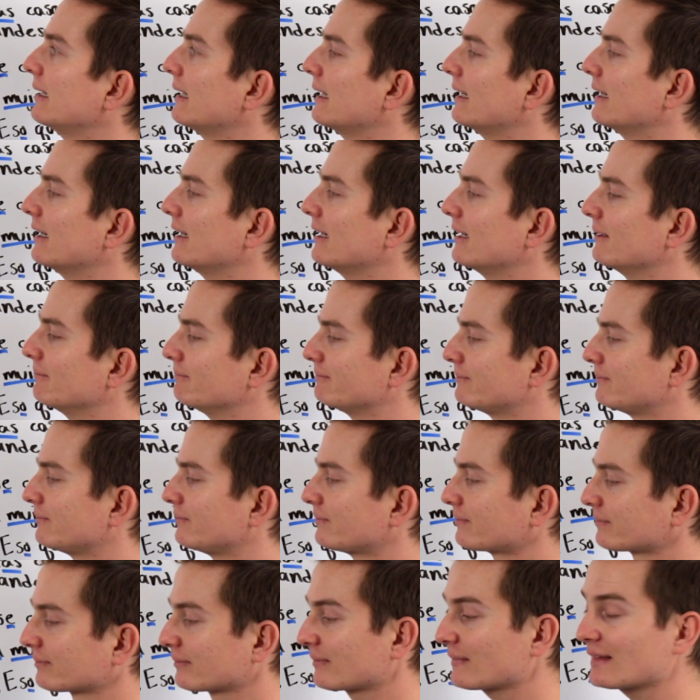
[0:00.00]

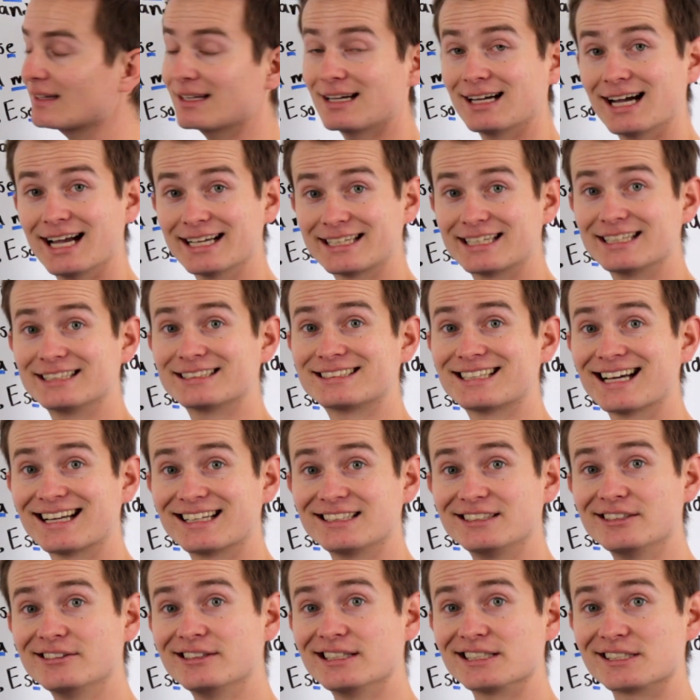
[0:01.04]
I could kind
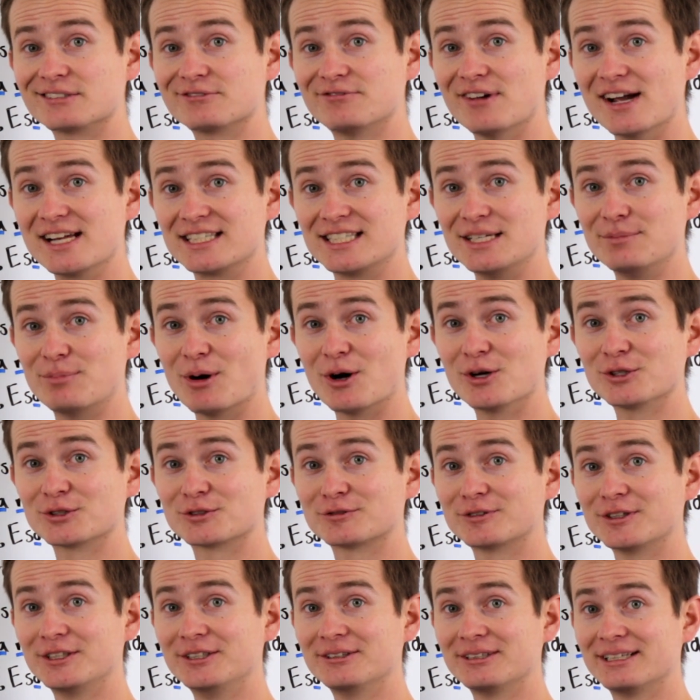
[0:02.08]
of do this fancy pose
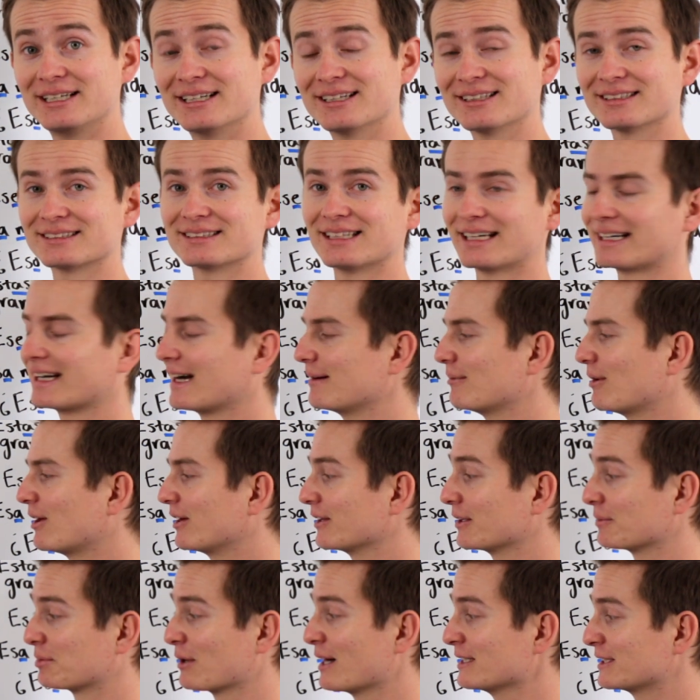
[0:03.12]
for you here, like I'm
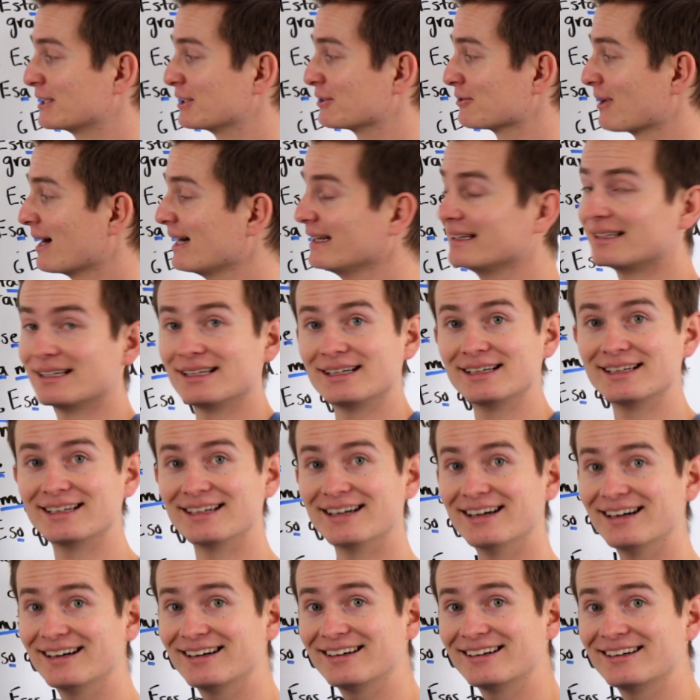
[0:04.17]
on The Price is Right.
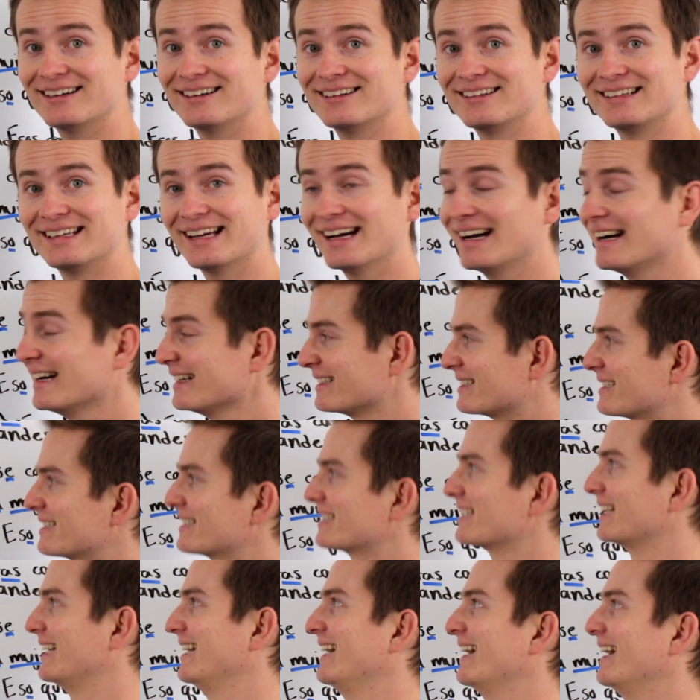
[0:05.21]
Oh,
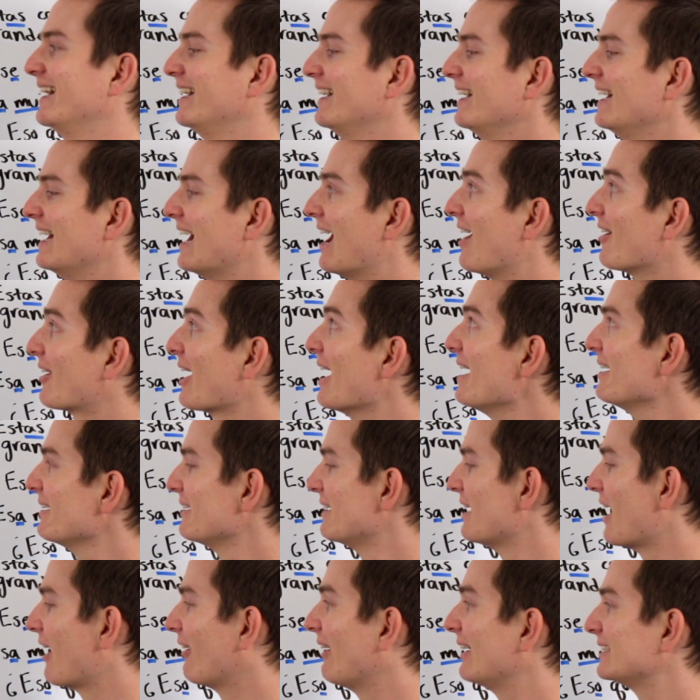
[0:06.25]
yes. Okay?
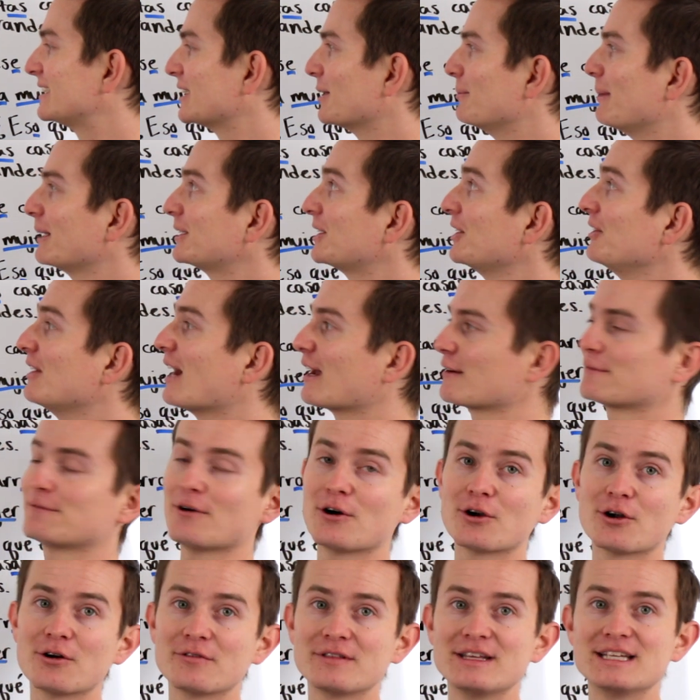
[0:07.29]
Alright, so make sure you got a
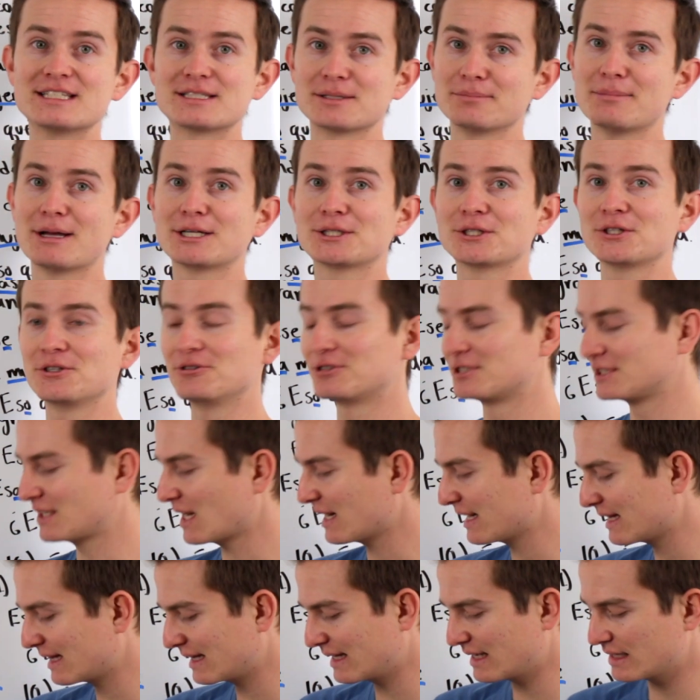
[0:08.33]
photo of these. Make sure you
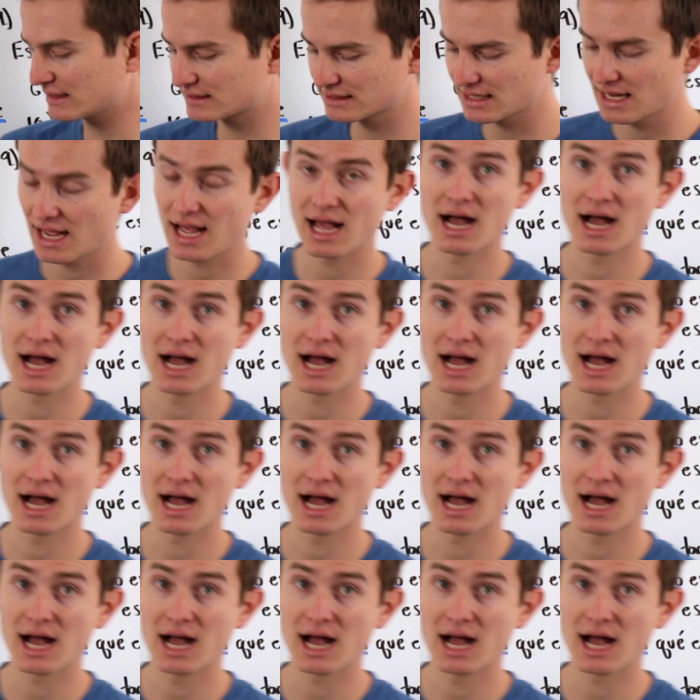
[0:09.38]
study these.